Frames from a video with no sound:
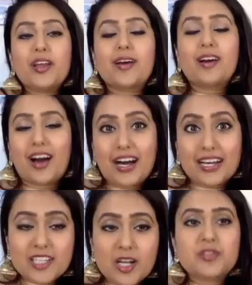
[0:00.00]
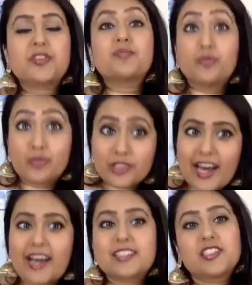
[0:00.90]
us up to just relax and
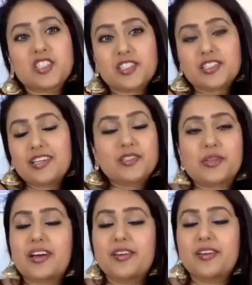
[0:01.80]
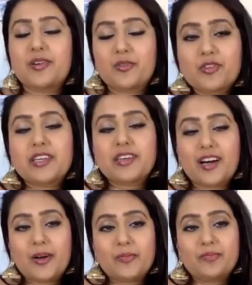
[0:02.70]
just and just you know really um
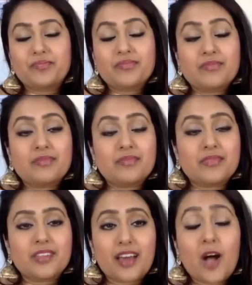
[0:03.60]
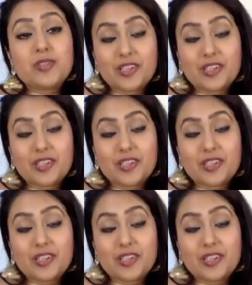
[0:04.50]
helped a lot